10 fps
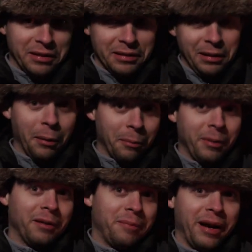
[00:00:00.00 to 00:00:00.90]
a little
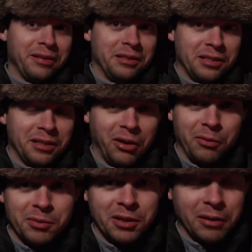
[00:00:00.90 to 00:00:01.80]
bit about this
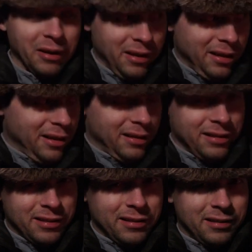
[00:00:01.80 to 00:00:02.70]
scope. So
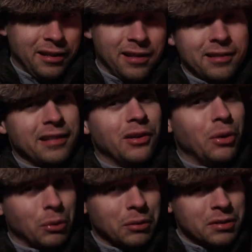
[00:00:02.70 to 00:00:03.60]
this is it's not the
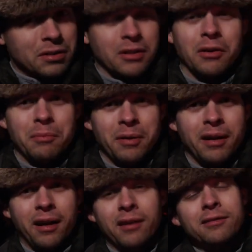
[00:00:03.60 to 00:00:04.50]
oldest scope
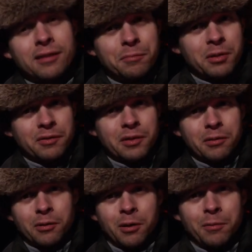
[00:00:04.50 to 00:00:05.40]
at our
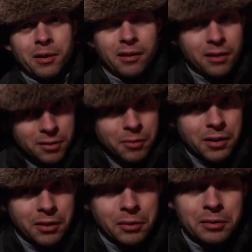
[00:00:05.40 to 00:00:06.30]
observatory, but it's one
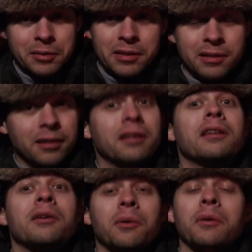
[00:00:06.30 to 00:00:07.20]
of the older ones. It's in
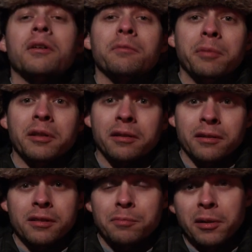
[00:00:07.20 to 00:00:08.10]
the oldest
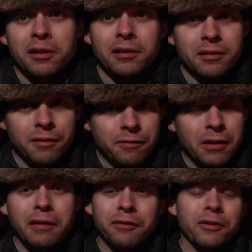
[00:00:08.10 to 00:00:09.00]
building. This building is the
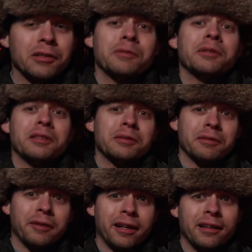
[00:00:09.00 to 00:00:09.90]
very first one that was
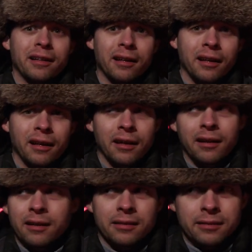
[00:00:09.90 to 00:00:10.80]
erected
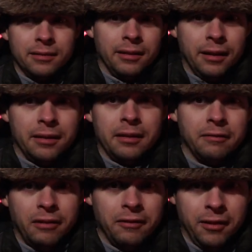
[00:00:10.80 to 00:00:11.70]
in the
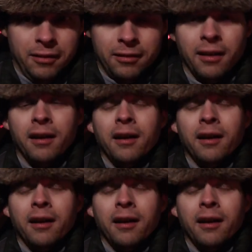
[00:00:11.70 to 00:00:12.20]
1950s.